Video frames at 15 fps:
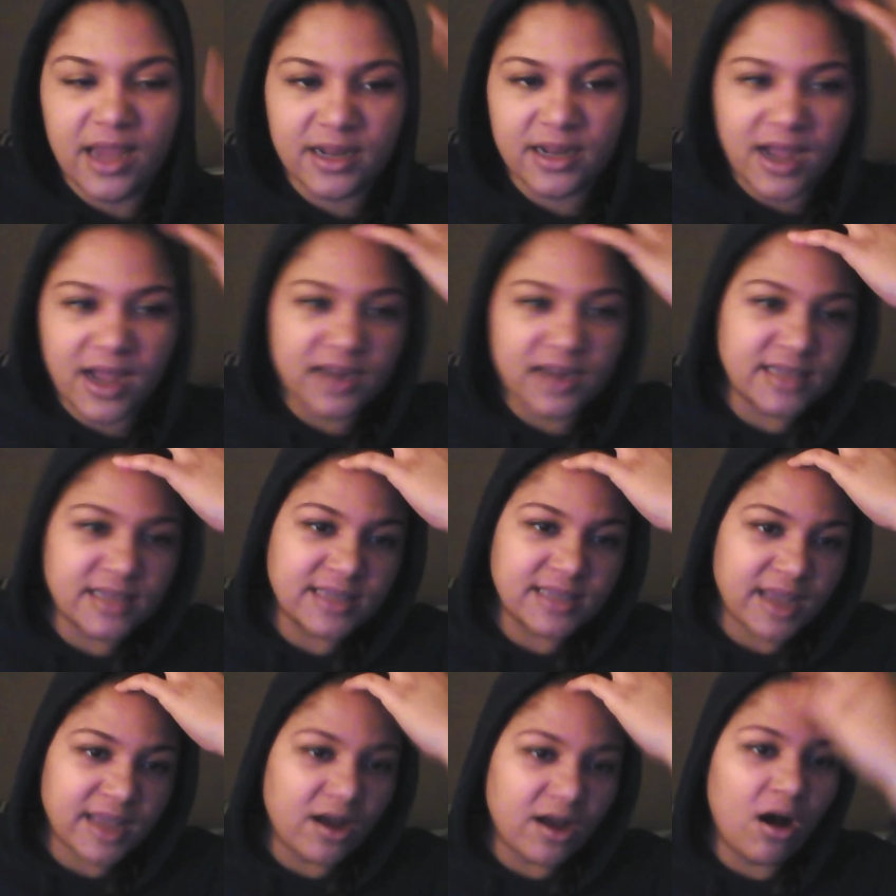And it kind of
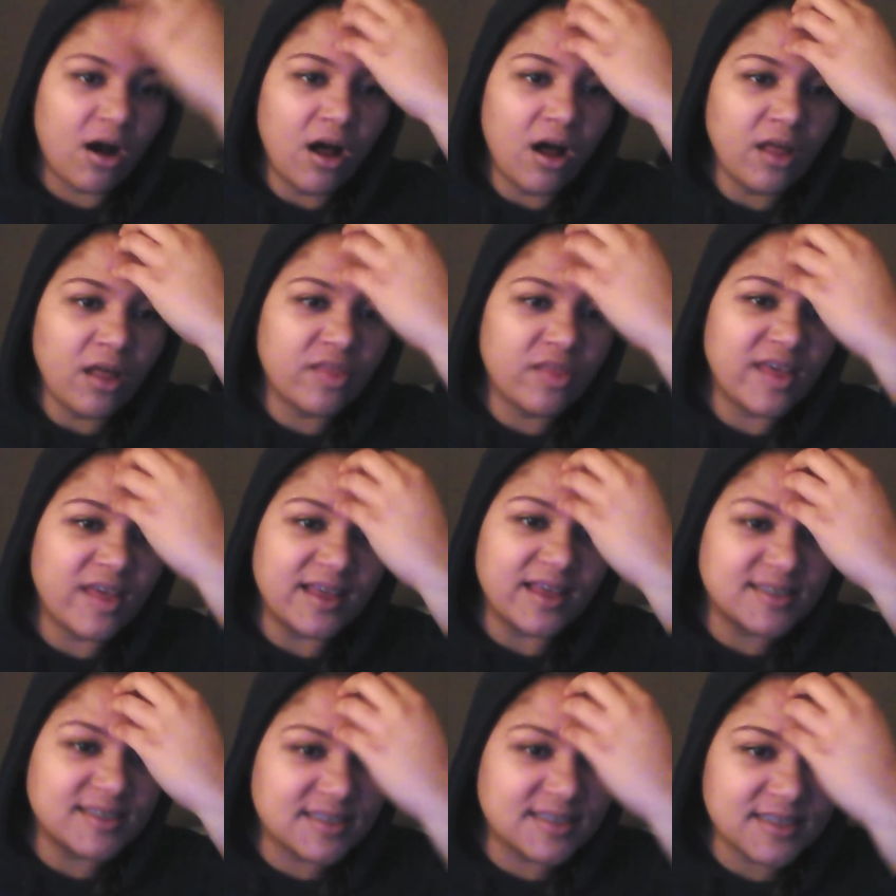takes like all
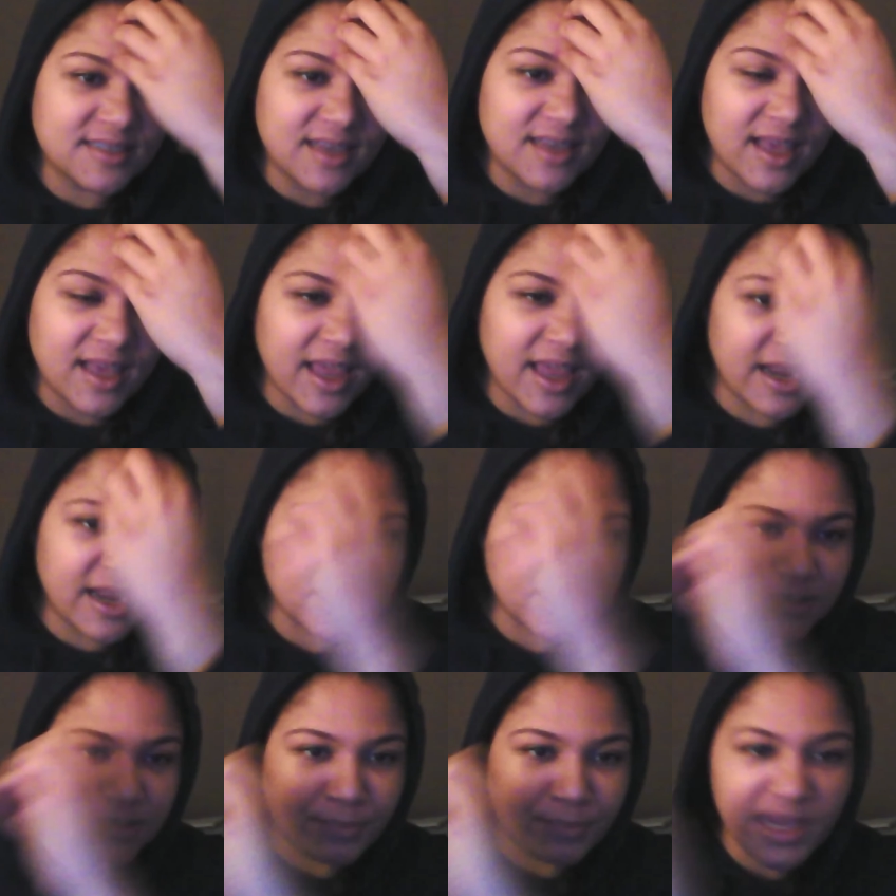this and
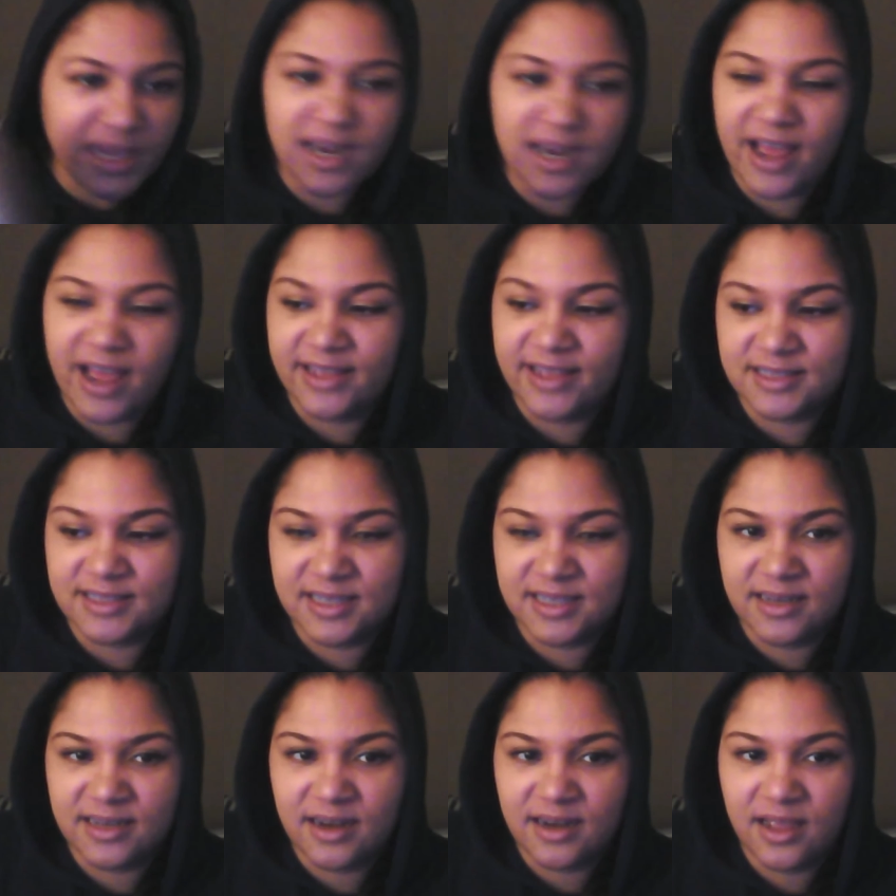it just
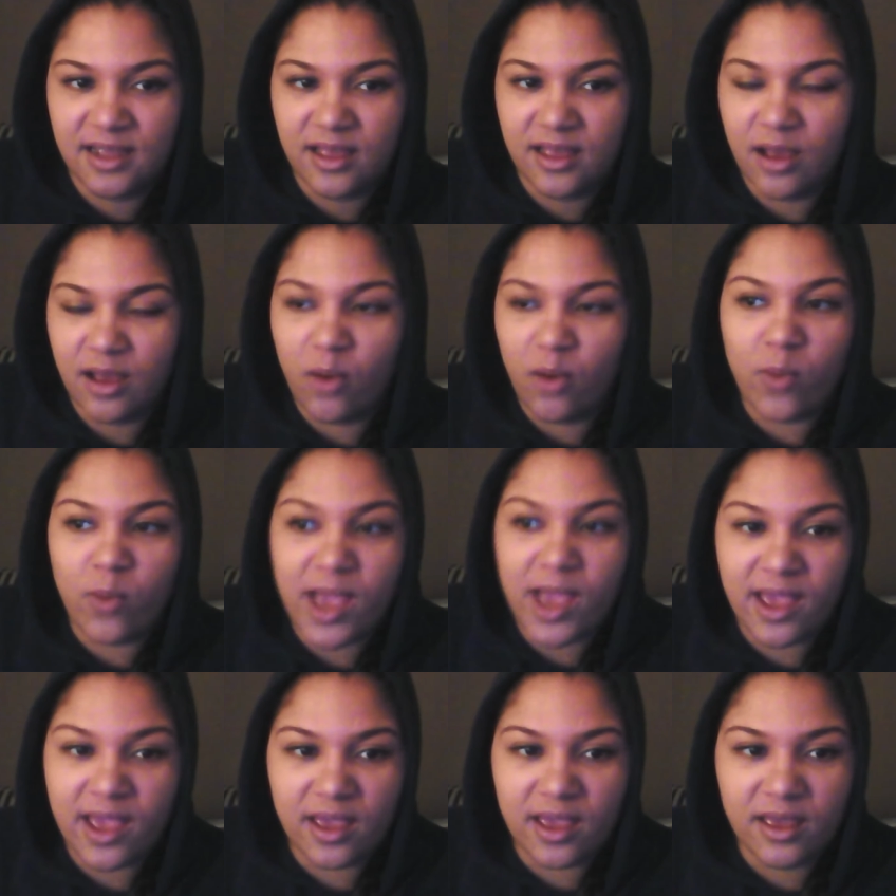beelines it
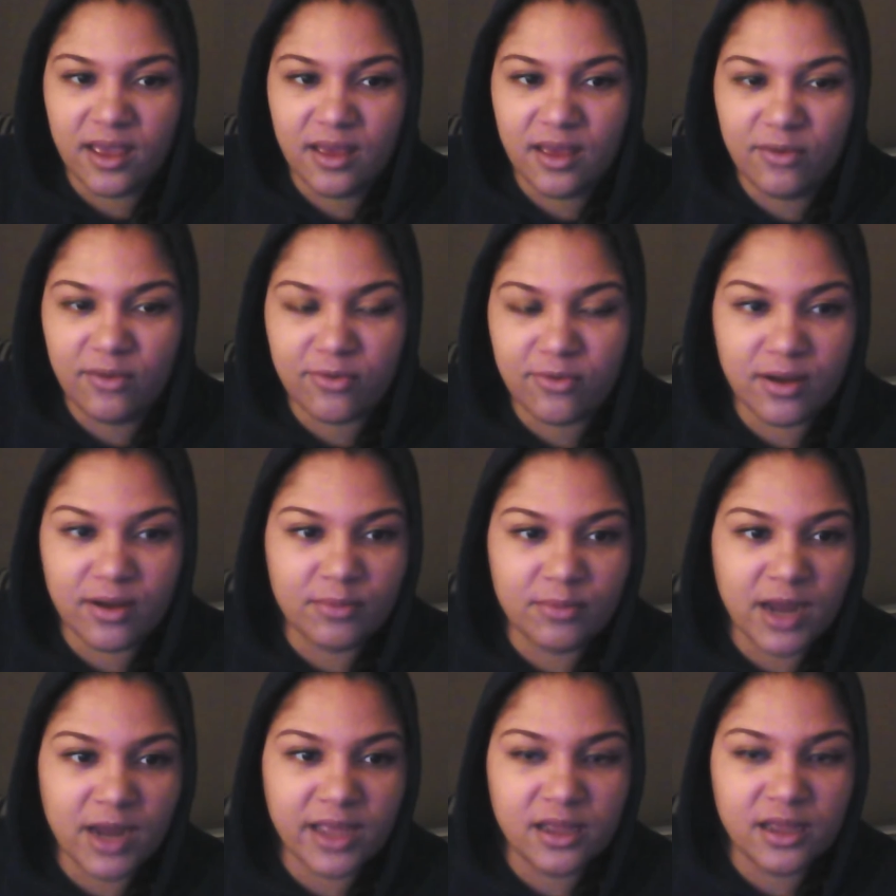away
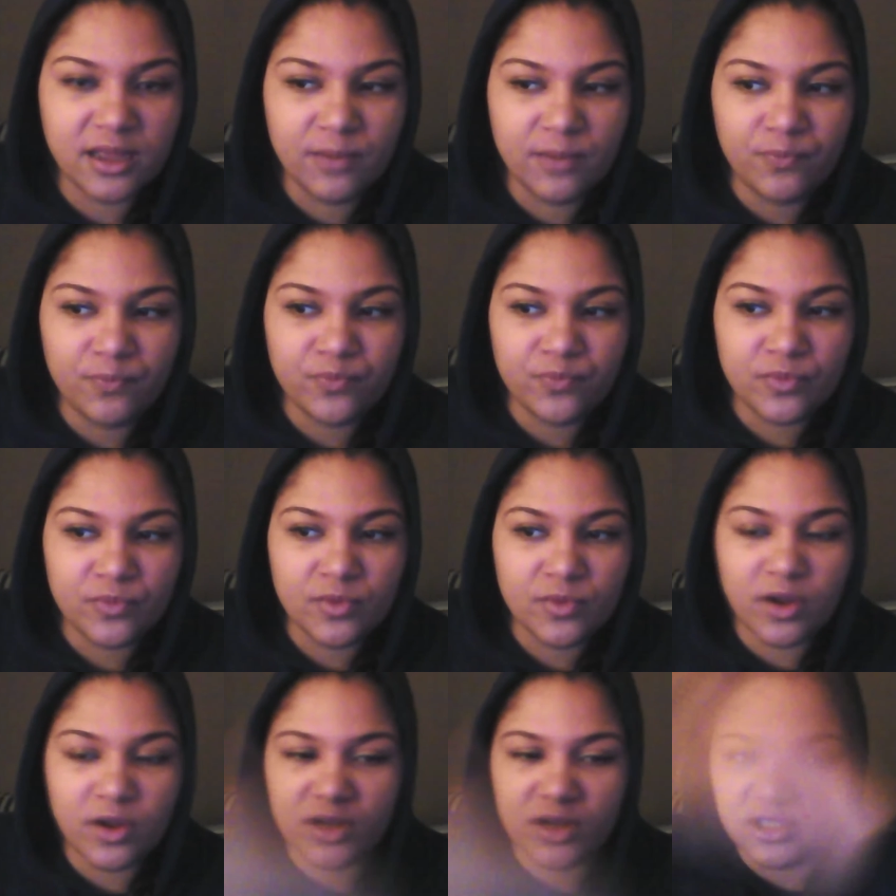from like
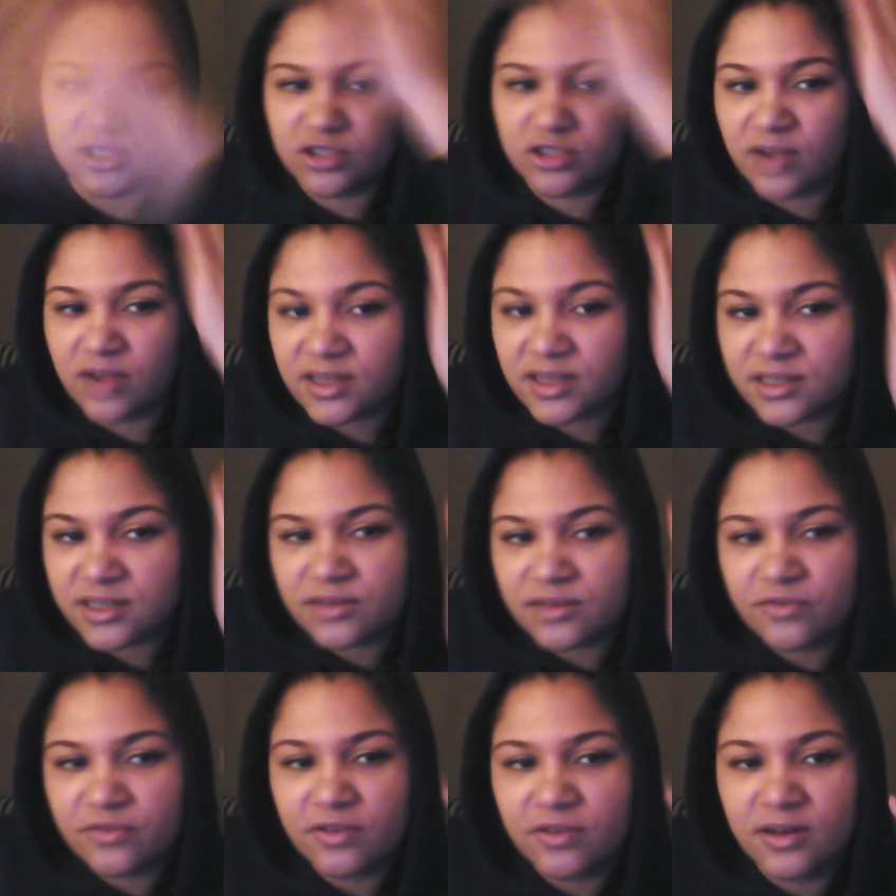your
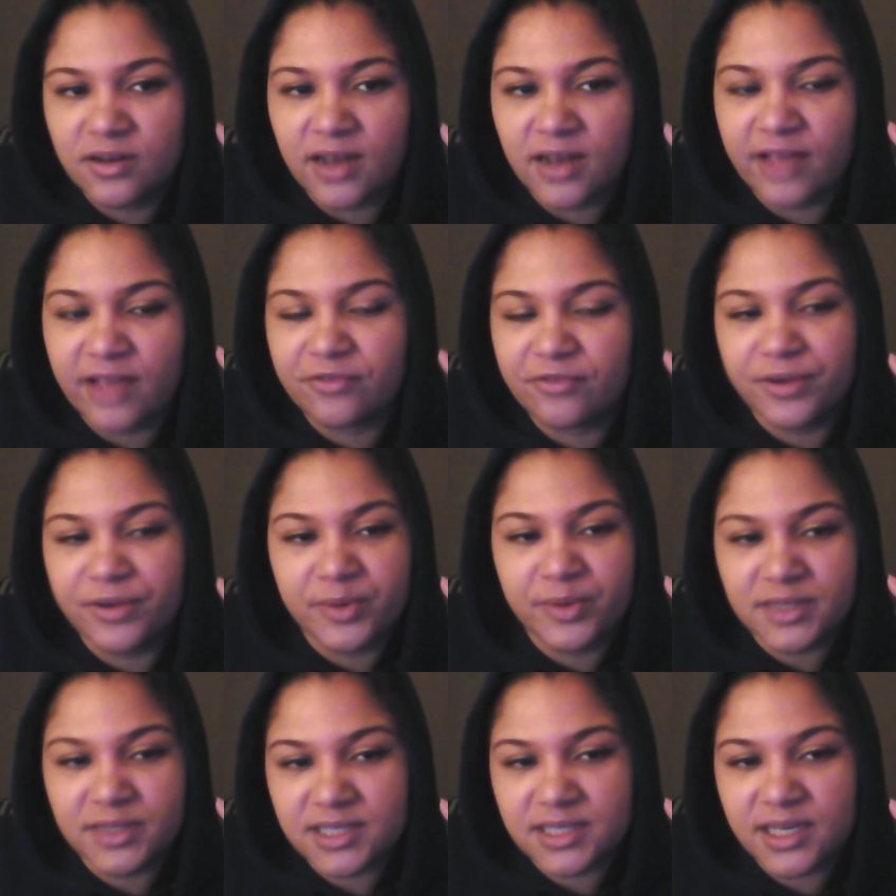constructive like
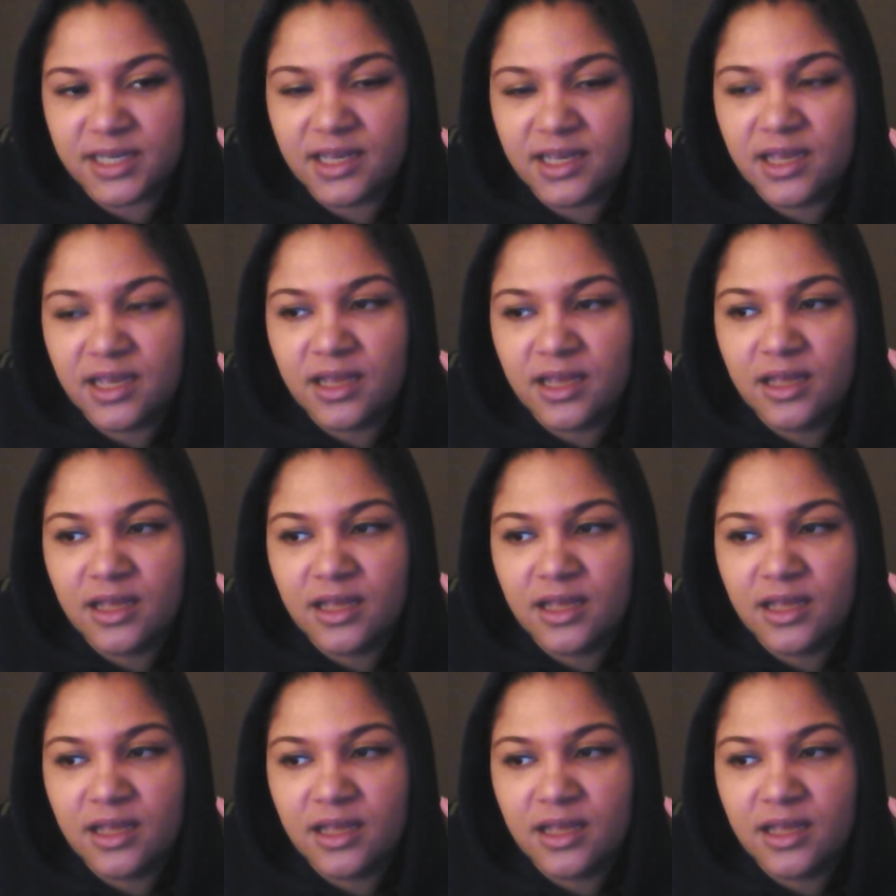frequency